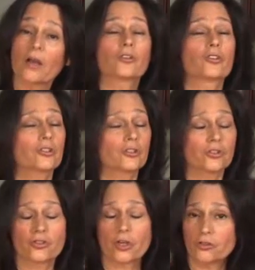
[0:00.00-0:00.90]
are just
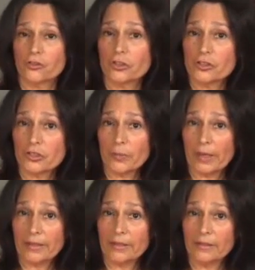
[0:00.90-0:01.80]
suggestions to
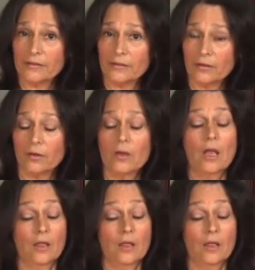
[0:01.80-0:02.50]
make it easier.